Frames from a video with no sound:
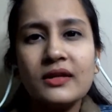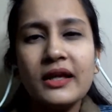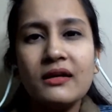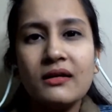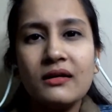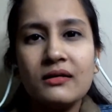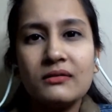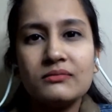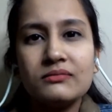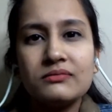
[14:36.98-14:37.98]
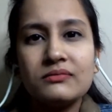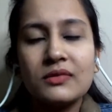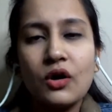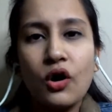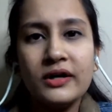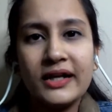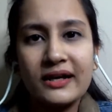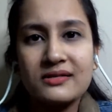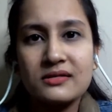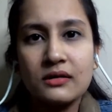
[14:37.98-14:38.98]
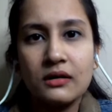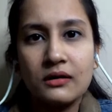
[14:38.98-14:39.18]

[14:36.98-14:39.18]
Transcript: like context.